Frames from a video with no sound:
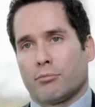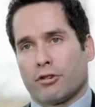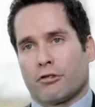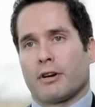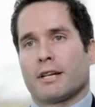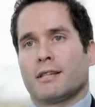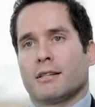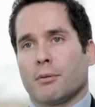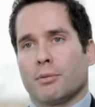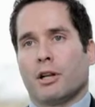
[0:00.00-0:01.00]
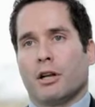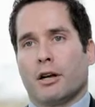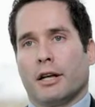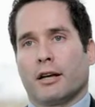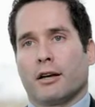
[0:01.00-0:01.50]
and progresses up the
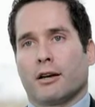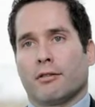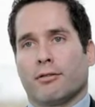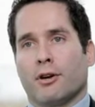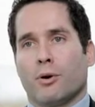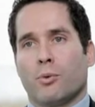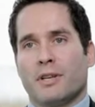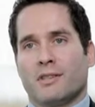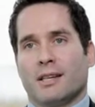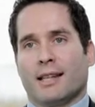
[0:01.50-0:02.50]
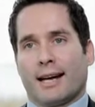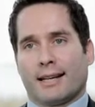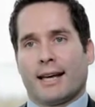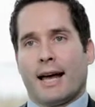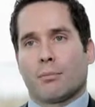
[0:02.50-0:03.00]
learning curve, we see
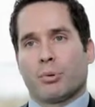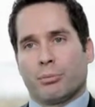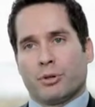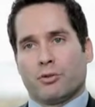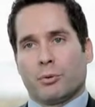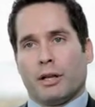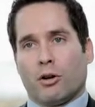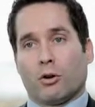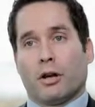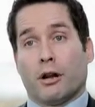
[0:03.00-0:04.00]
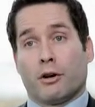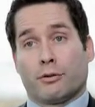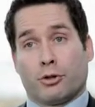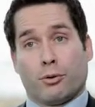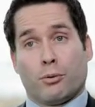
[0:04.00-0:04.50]
that gap between on and
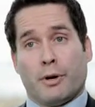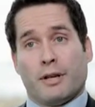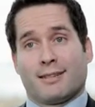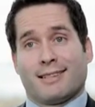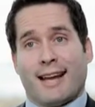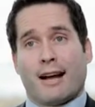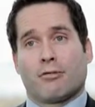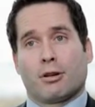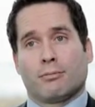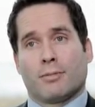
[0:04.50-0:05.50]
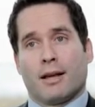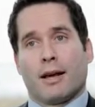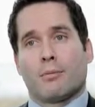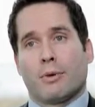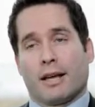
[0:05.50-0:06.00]
offshore wind narrow,
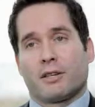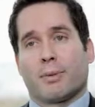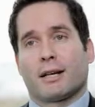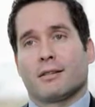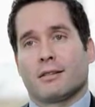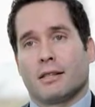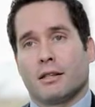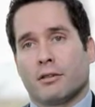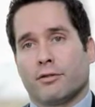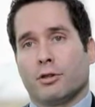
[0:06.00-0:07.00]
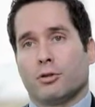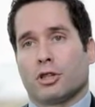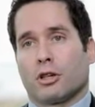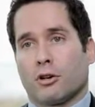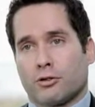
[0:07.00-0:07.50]
and we expect to see in the
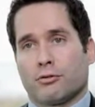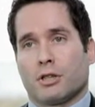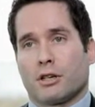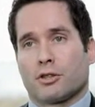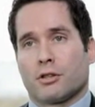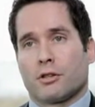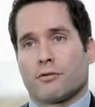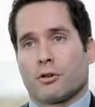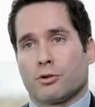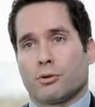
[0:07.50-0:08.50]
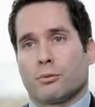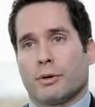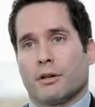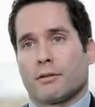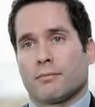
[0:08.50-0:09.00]
future cost reductions for offshore
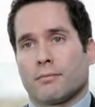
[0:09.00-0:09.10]
wind.